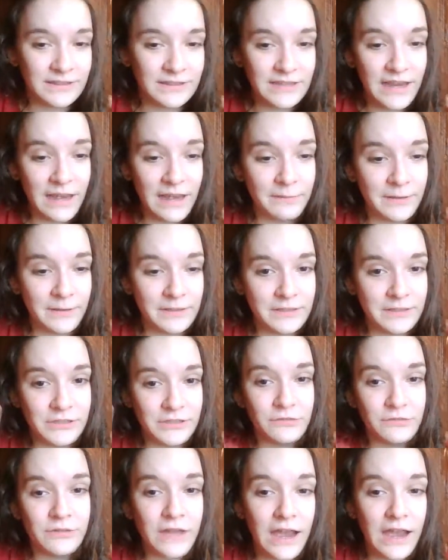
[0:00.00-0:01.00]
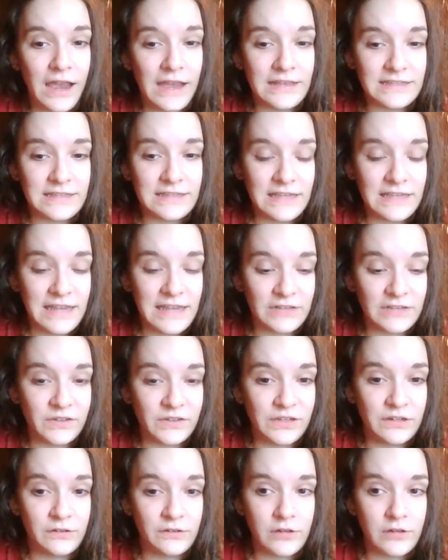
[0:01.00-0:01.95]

yeah, but see you guys in the next video,